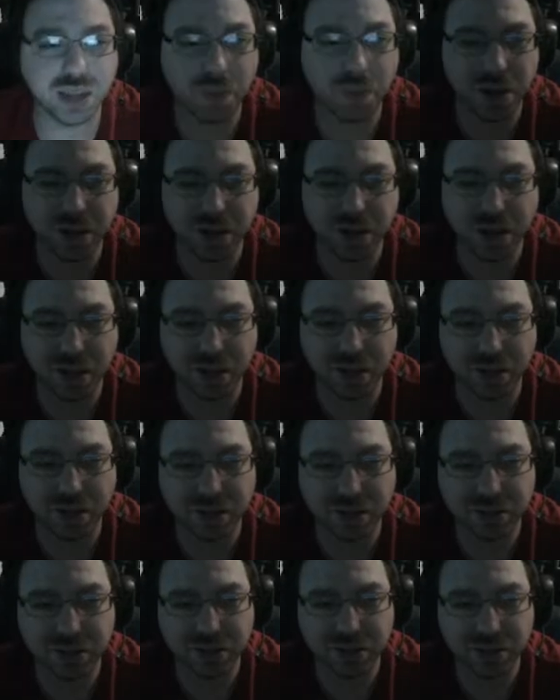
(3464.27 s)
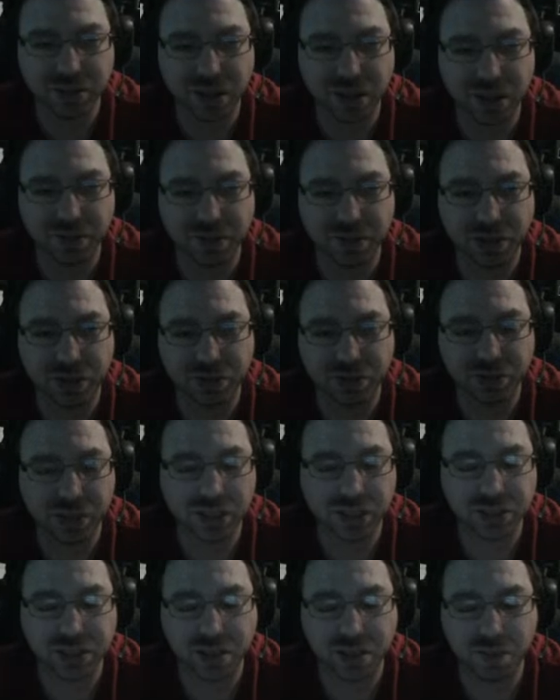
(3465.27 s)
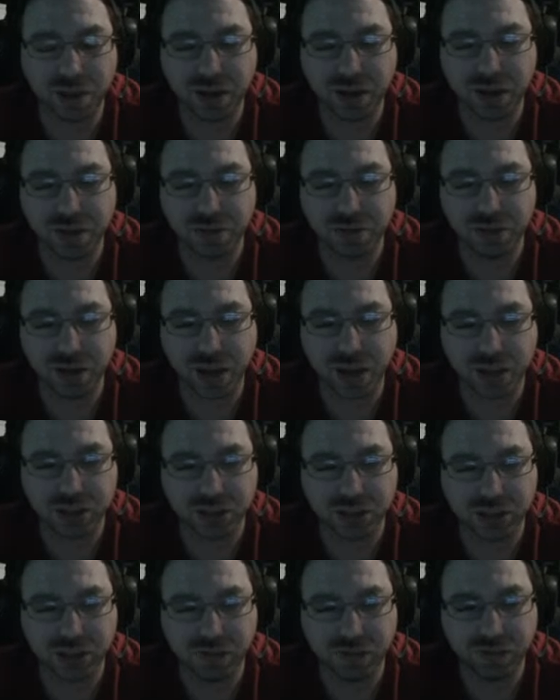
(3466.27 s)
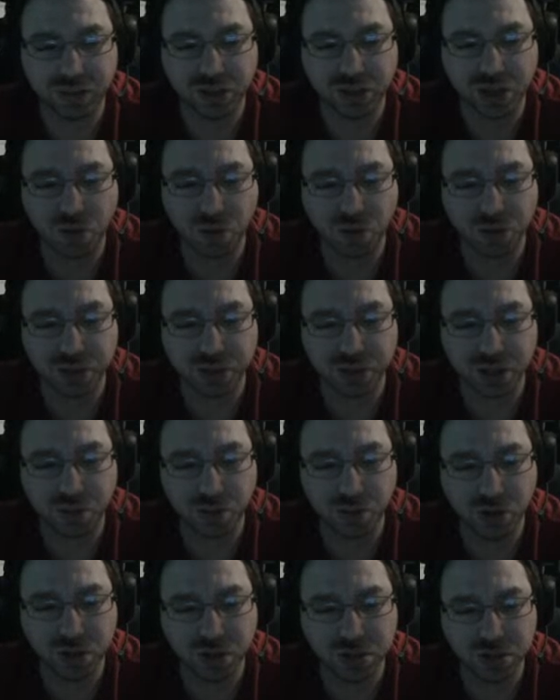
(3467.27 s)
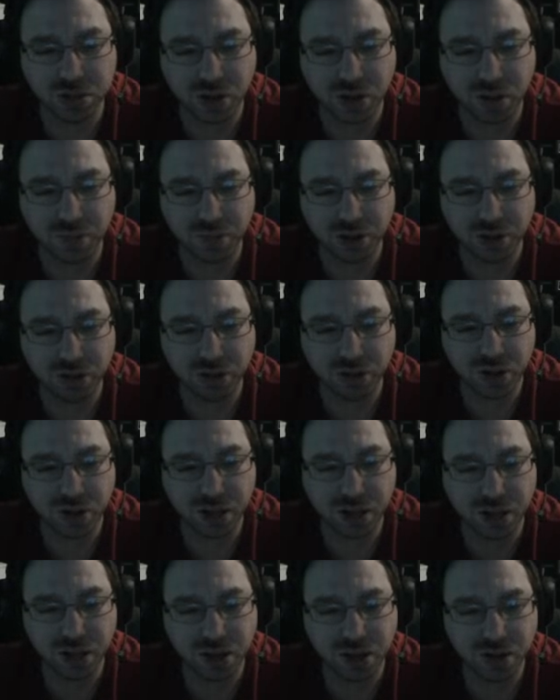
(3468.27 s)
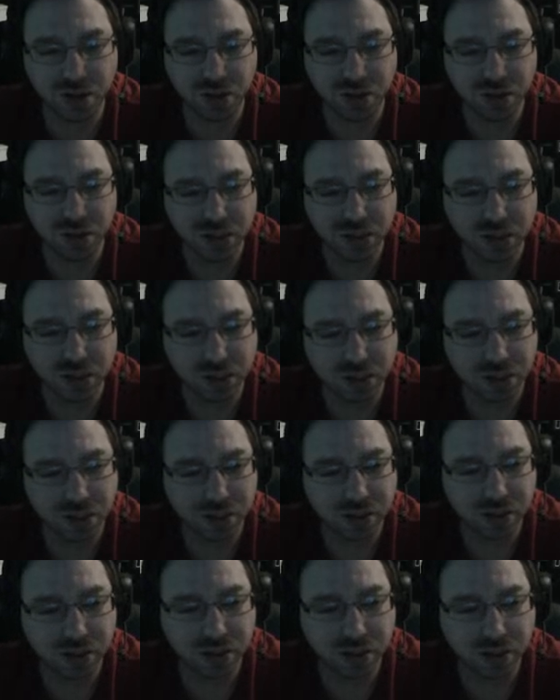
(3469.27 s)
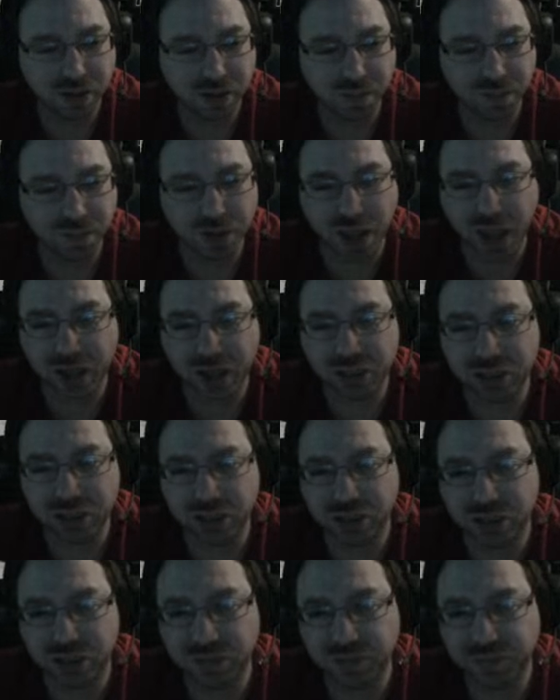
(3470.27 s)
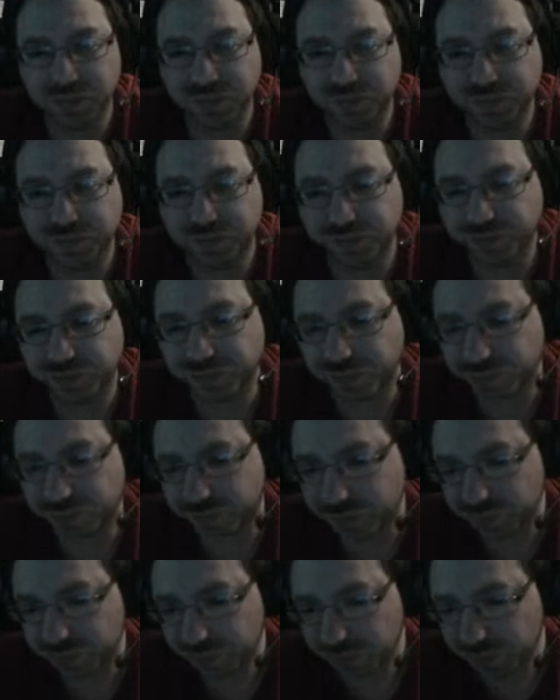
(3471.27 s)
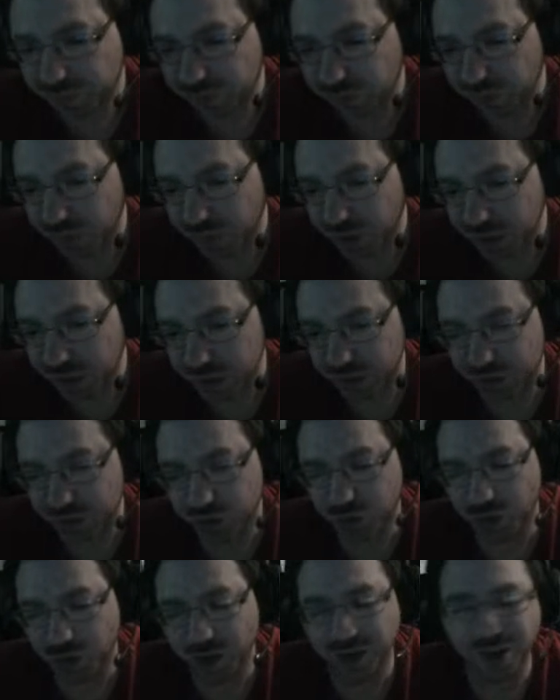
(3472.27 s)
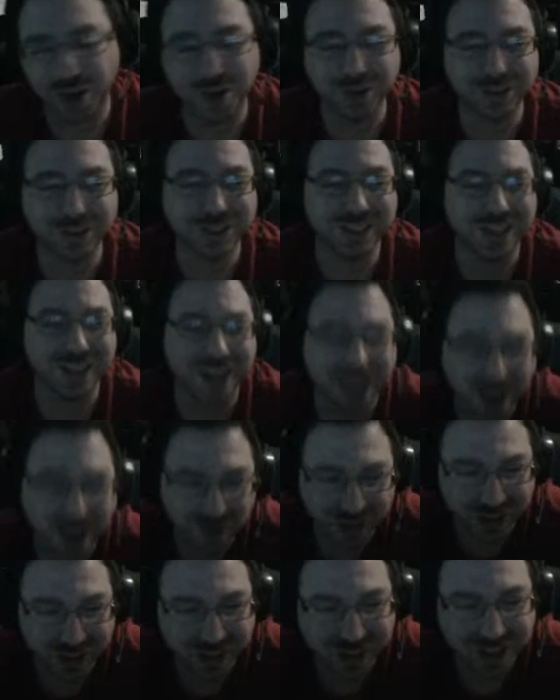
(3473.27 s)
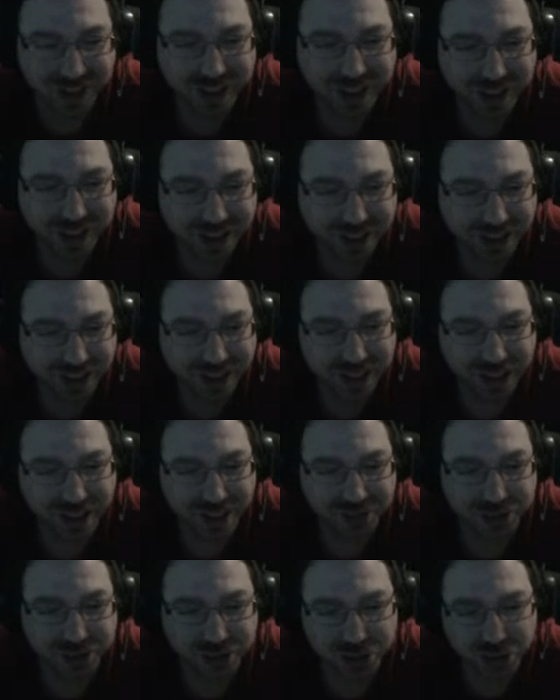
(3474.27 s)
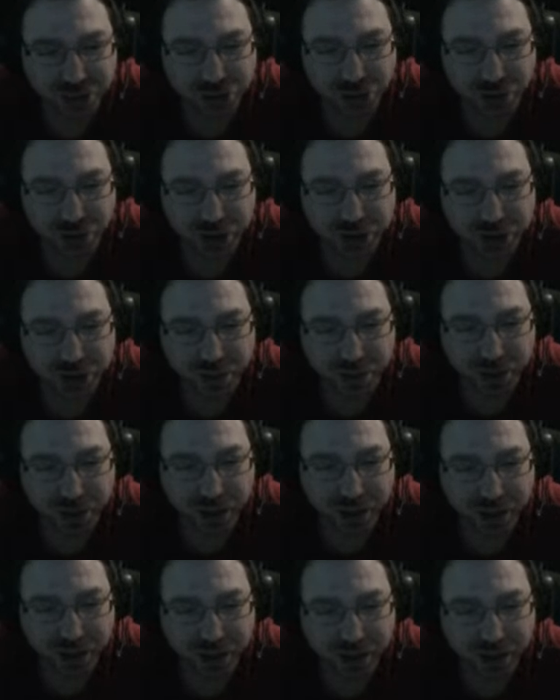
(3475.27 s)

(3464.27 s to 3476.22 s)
and this is out of character. Last game I never actually figured out what the job was, so I'm gonna do that now. Action, destroy. Oh shit, I have to destroy something.